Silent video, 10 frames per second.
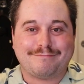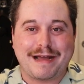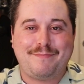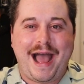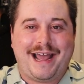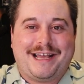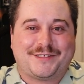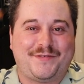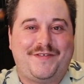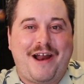My back
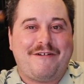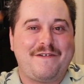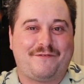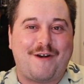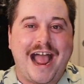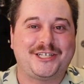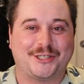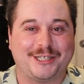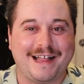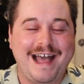is very
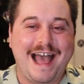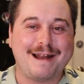fragile